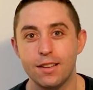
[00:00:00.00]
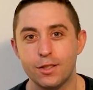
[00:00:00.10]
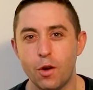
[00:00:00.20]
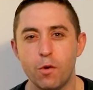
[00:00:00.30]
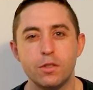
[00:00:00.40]

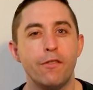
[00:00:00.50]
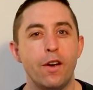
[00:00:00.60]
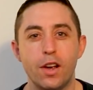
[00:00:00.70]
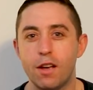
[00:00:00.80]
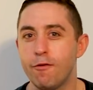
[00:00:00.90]
So it was a
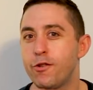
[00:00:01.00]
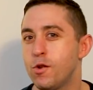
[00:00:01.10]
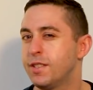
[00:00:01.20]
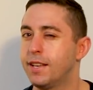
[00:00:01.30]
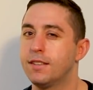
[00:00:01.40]
very
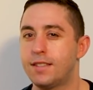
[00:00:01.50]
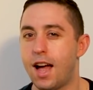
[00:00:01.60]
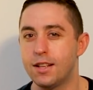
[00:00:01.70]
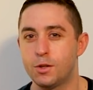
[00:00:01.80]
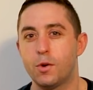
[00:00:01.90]
confusing
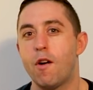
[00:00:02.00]
start to a